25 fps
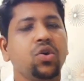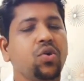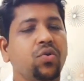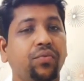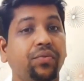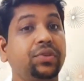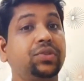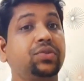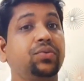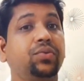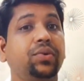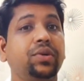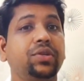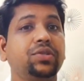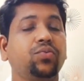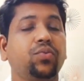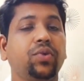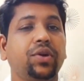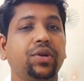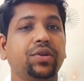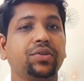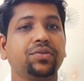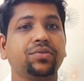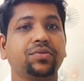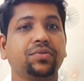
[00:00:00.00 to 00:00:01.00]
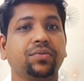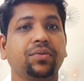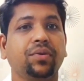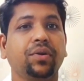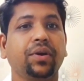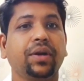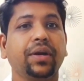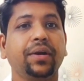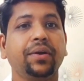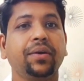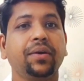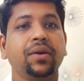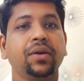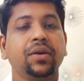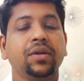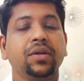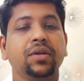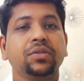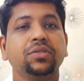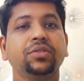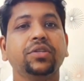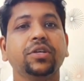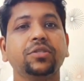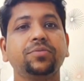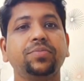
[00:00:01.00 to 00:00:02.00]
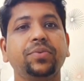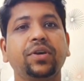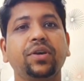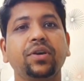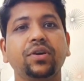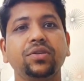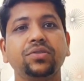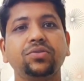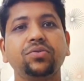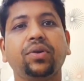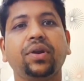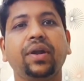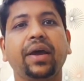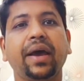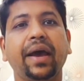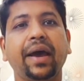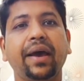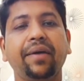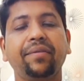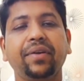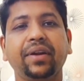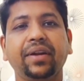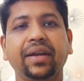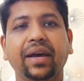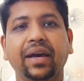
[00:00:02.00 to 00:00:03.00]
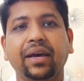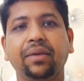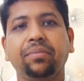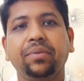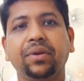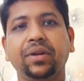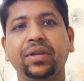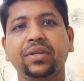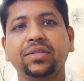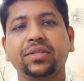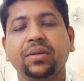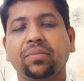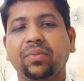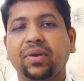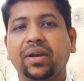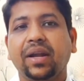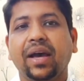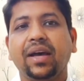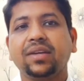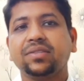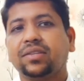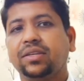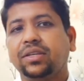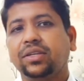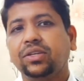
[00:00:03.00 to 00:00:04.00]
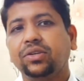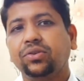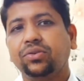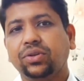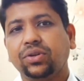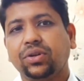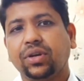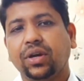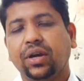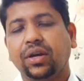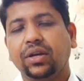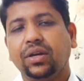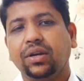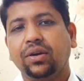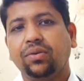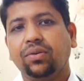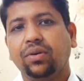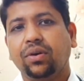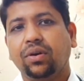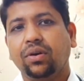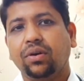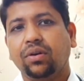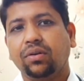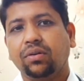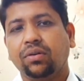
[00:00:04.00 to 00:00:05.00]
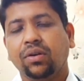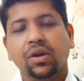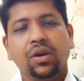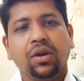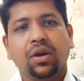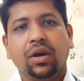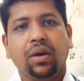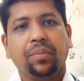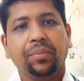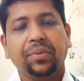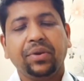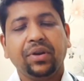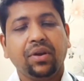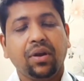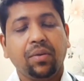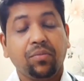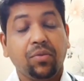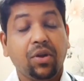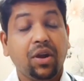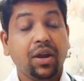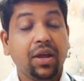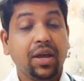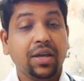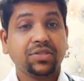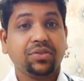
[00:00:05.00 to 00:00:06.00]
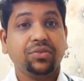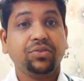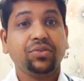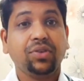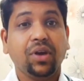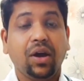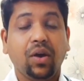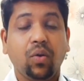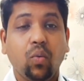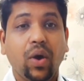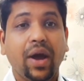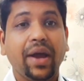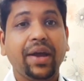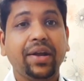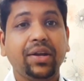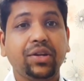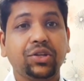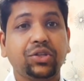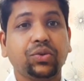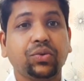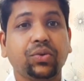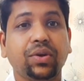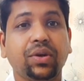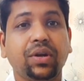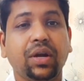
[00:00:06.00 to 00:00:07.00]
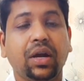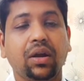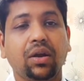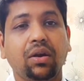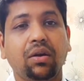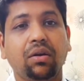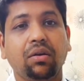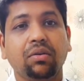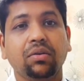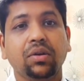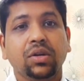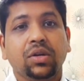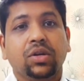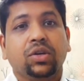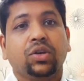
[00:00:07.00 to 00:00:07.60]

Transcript: Which one is worse? Okay, just because you are having diabetes, I'm not asking you to cut down on, I'm not asking you to avoid sugar at all.